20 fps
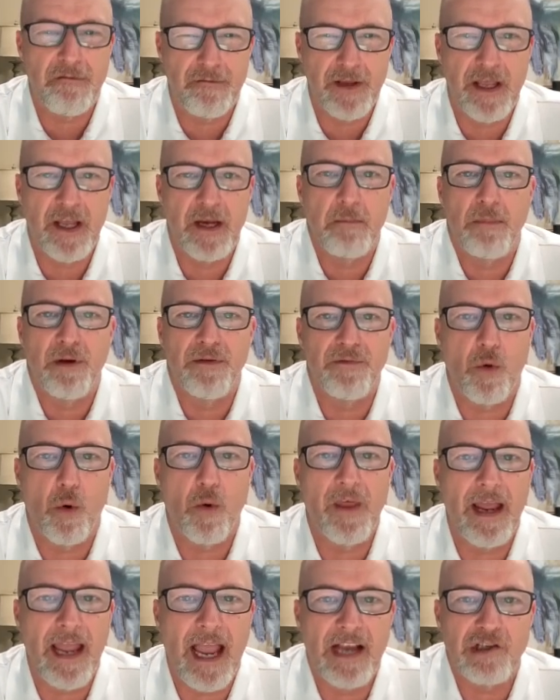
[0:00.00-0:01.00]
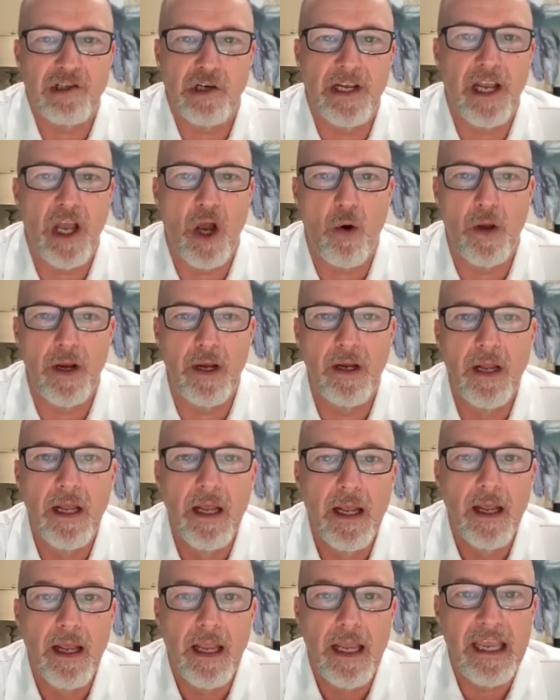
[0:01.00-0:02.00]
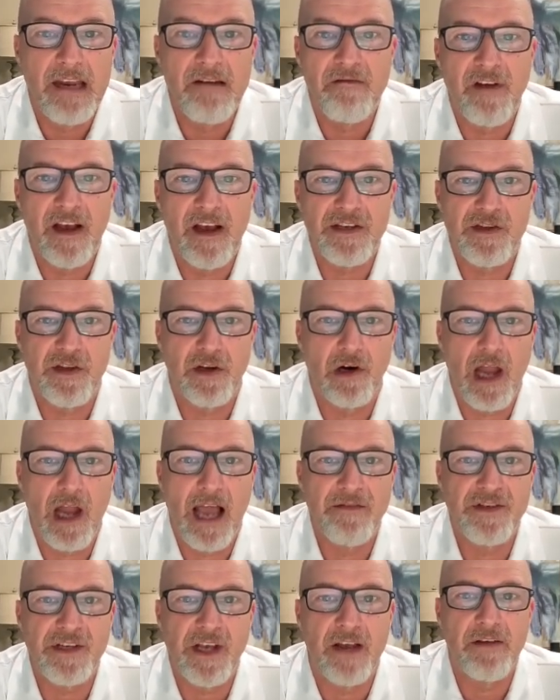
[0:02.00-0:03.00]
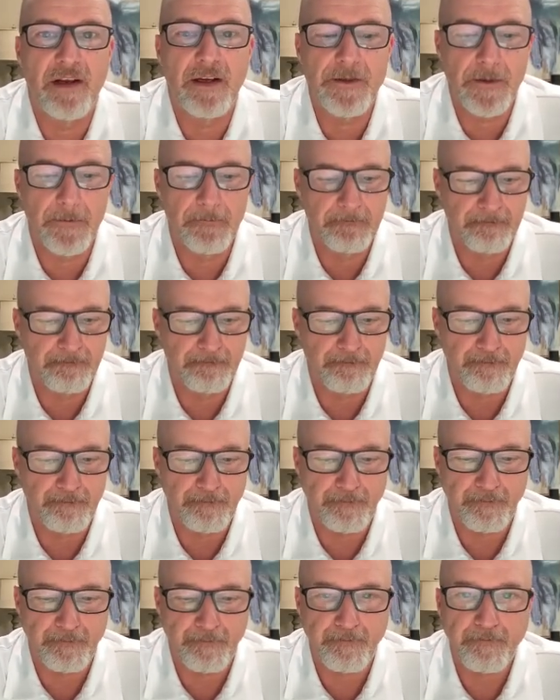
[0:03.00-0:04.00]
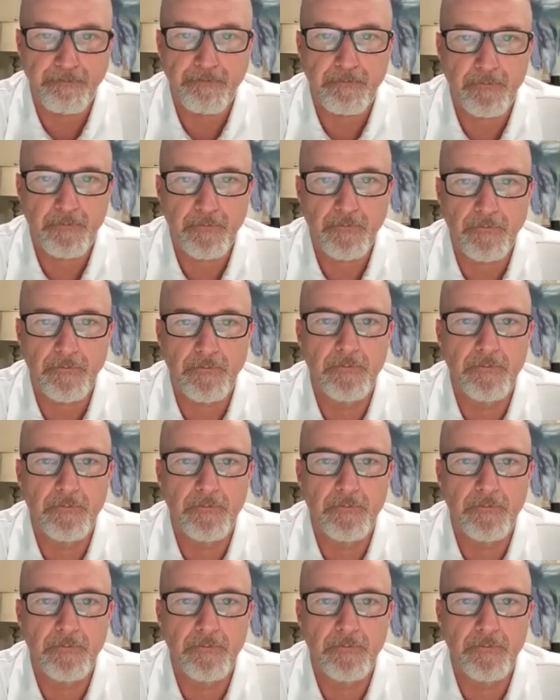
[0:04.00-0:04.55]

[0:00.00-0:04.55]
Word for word: fit before they actually go and invest their life savings right